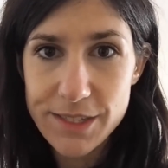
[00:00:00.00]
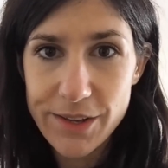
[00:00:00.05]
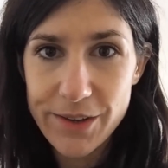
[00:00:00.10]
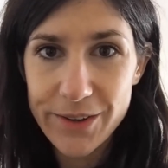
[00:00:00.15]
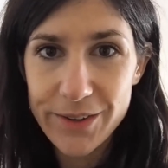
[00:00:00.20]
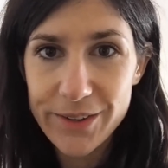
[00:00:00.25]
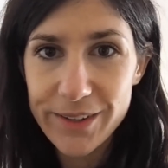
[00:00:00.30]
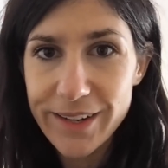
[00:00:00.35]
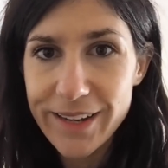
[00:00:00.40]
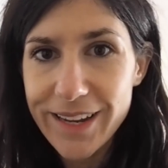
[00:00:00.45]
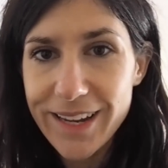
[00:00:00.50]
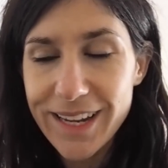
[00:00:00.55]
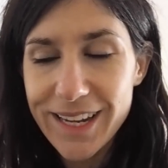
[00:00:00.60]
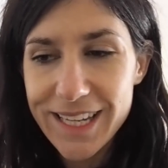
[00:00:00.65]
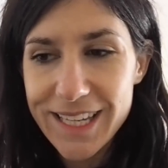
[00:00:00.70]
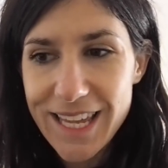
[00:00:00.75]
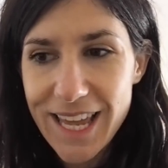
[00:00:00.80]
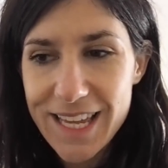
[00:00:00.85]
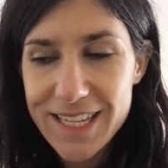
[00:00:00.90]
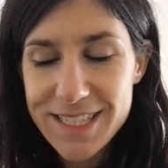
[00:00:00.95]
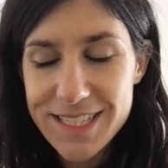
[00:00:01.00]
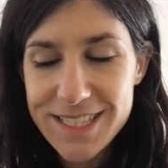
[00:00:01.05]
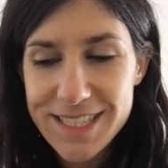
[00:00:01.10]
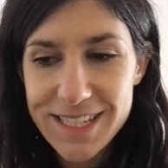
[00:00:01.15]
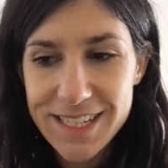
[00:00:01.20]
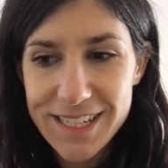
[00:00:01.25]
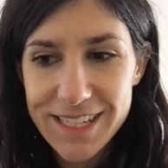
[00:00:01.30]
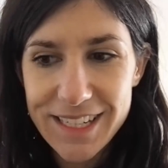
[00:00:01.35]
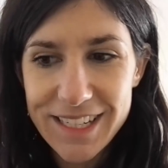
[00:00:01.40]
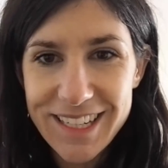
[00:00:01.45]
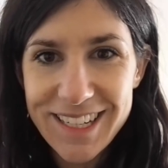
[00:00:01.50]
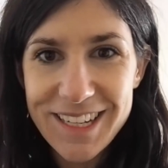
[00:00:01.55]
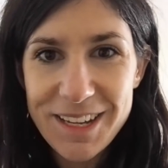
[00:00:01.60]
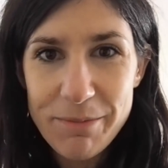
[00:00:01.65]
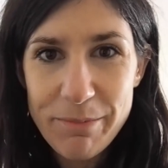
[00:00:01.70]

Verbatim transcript: So yeah, it's a,